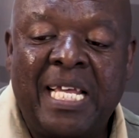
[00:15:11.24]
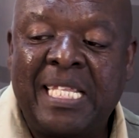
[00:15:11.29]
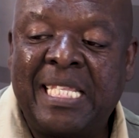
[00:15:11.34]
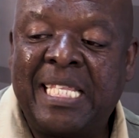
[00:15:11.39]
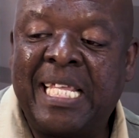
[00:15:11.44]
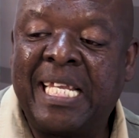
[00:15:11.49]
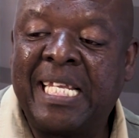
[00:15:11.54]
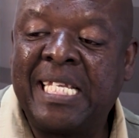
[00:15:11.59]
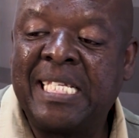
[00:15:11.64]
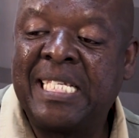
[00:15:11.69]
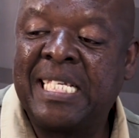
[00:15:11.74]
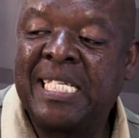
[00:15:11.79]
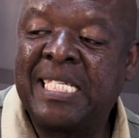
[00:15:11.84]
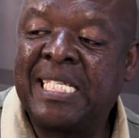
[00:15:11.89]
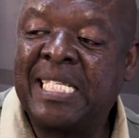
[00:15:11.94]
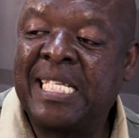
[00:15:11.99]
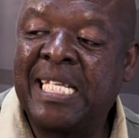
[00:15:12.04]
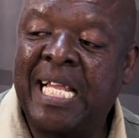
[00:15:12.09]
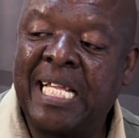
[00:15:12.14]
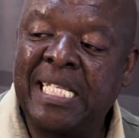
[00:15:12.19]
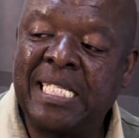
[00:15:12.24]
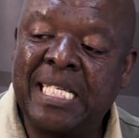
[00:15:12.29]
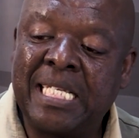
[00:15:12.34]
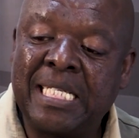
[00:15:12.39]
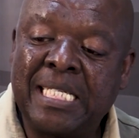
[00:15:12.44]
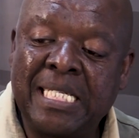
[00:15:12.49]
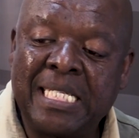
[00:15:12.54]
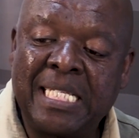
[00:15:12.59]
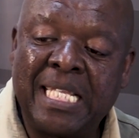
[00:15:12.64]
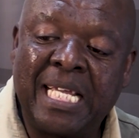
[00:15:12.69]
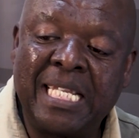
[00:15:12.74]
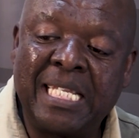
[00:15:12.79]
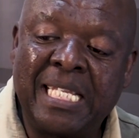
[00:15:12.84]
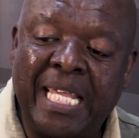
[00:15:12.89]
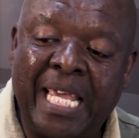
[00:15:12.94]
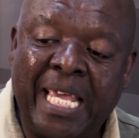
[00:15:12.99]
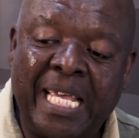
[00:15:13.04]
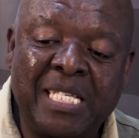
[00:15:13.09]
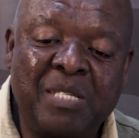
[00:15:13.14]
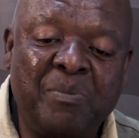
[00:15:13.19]
there is a strategy that
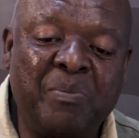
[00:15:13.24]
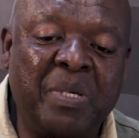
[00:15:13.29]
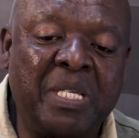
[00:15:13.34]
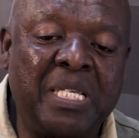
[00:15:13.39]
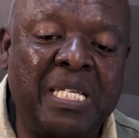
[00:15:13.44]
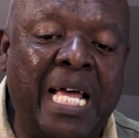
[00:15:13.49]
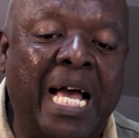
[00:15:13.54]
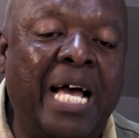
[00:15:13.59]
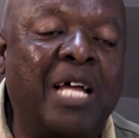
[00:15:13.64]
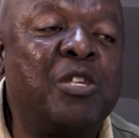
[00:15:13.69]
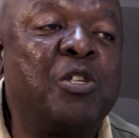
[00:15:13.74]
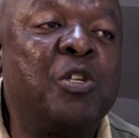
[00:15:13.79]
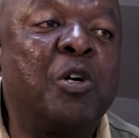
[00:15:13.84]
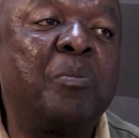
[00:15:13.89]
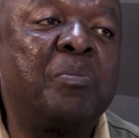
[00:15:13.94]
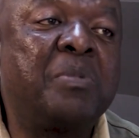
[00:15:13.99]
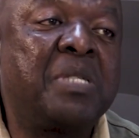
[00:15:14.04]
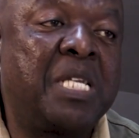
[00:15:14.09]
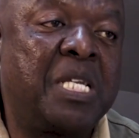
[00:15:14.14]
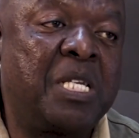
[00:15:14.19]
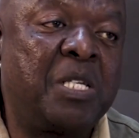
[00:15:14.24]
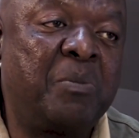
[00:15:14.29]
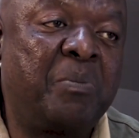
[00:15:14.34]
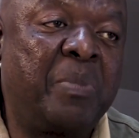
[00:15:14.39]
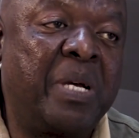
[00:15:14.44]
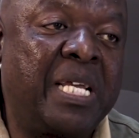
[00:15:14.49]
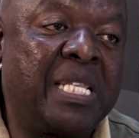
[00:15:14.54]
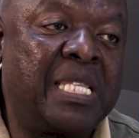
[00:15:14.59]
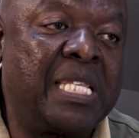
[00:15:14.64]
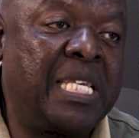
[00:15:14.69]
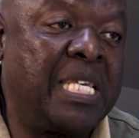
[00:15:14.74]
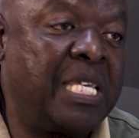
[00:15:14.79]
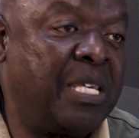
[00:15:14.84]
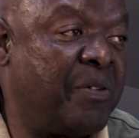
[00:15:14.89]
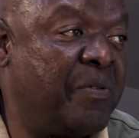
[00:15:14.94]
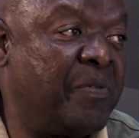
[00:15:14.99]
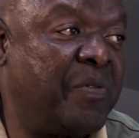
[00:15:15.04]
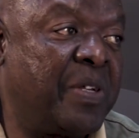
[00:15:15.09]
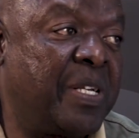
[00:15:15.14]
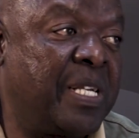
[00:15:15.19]
has been adopted by the
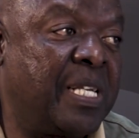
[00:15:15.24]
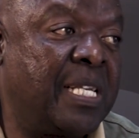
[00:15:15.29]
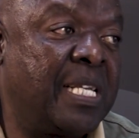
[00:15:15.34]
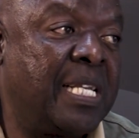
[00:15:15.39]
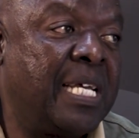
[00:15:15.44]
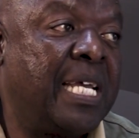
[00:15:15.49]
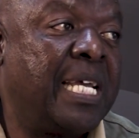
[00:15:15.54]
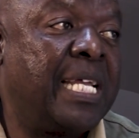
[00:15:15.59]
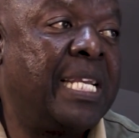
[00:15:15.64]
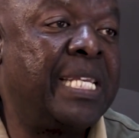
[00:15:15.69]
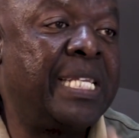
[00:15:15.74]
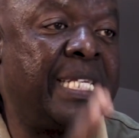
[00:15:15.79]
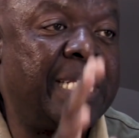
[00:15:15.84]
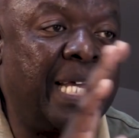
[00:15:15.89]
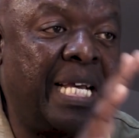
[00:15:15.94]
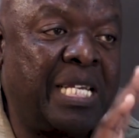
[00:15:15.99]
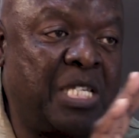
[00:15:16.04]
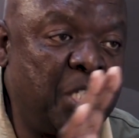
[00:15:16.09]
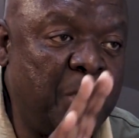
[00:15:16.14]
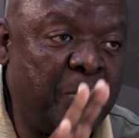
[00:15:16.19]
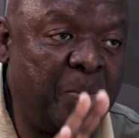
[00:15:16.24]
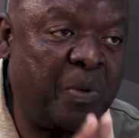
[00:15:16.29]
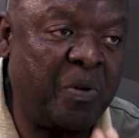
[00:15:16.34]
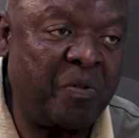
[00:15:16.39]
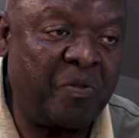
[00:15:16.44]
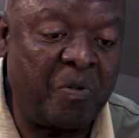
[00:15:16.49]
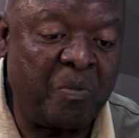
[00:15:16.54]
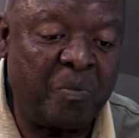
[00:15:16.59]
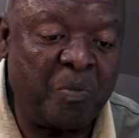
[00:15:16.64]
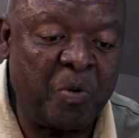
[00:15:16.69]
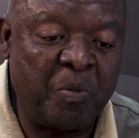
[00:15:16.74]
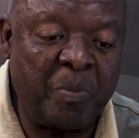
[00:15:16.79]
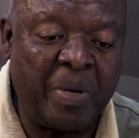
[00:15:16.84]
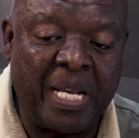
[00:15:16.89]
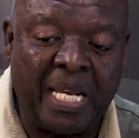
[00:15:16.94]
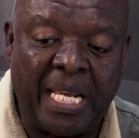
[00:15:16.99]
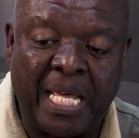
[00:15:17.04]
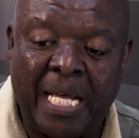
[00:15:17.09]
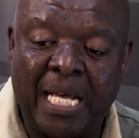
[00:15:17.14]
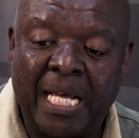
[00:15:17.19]
evil leadership of
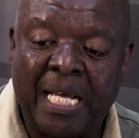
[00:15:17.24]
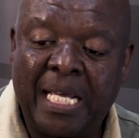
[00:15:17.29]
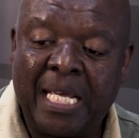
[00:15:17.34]
Mpumalanga